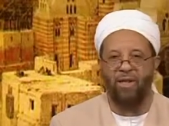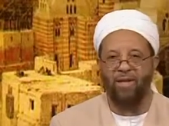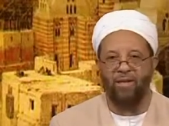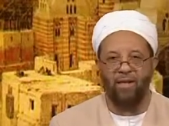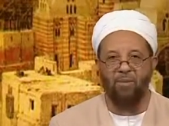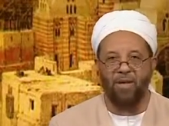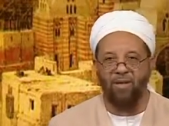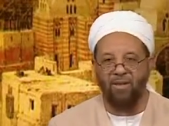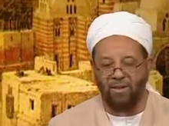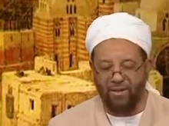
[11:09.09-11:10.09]
and then by
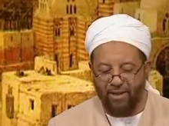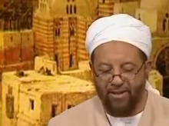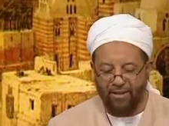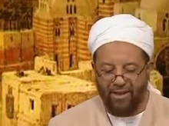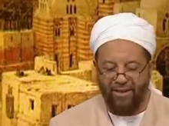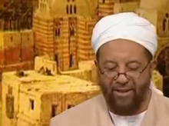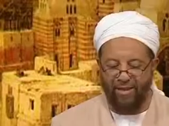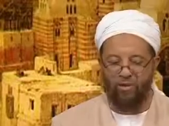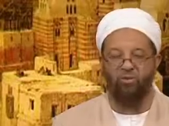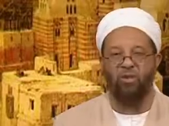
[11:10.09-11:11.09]
the, the 16th
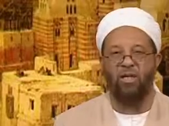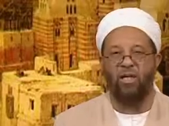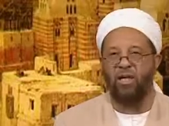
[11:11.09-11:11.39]
century,